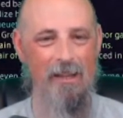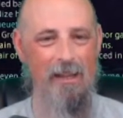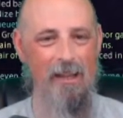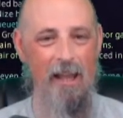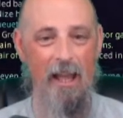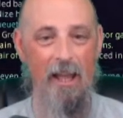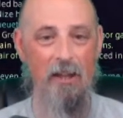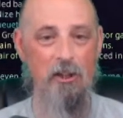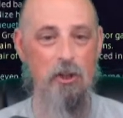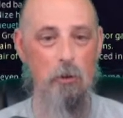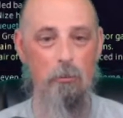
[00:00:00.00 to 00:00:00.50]

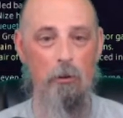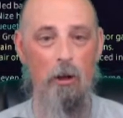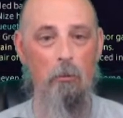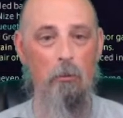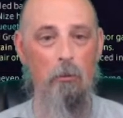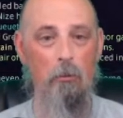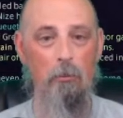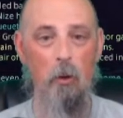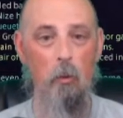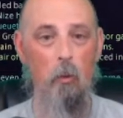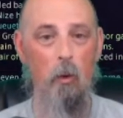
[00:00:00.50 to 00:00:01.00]
And you're
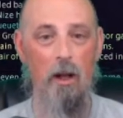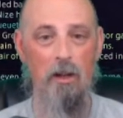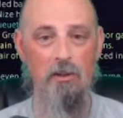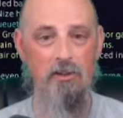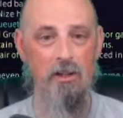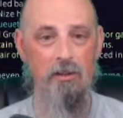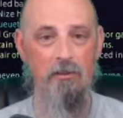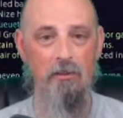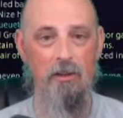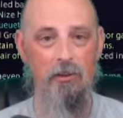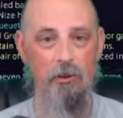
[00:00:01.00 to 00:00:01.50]
probably
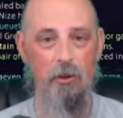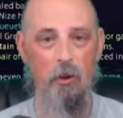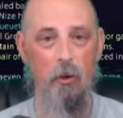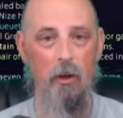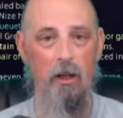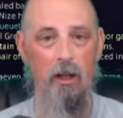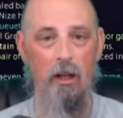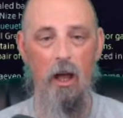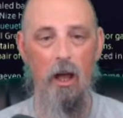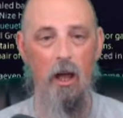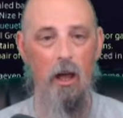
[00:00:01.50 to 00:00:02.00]
watching this
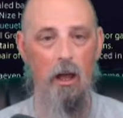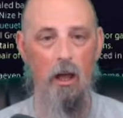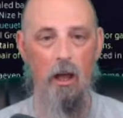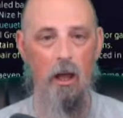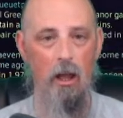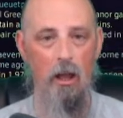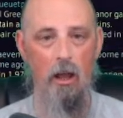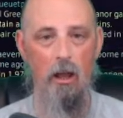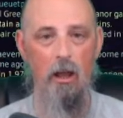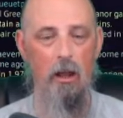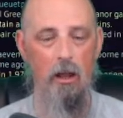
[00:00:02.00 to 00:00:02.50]
going,
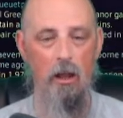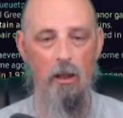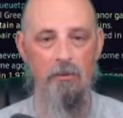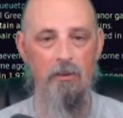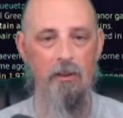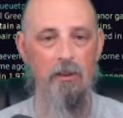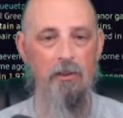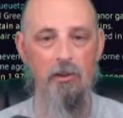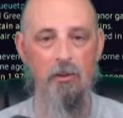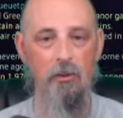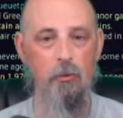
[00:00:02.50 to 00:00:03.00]

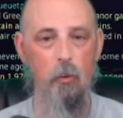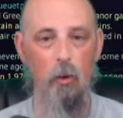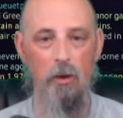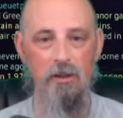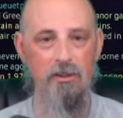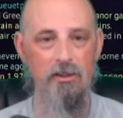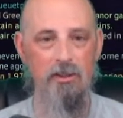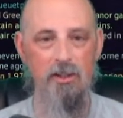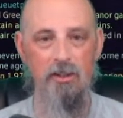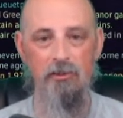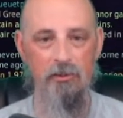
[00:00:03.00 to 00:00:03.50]
this is what
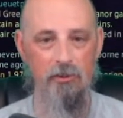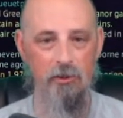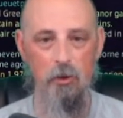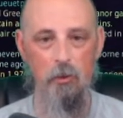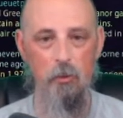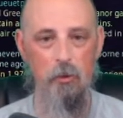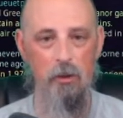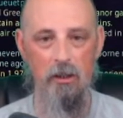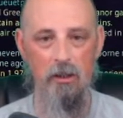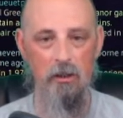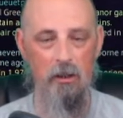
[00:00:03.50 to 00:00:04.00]
she's
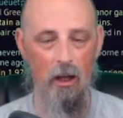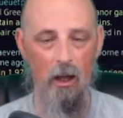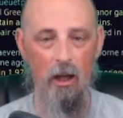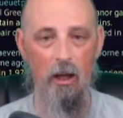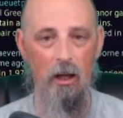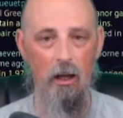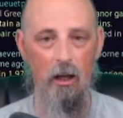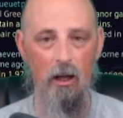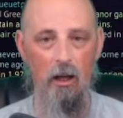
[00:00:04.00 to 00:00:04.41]
doing, God.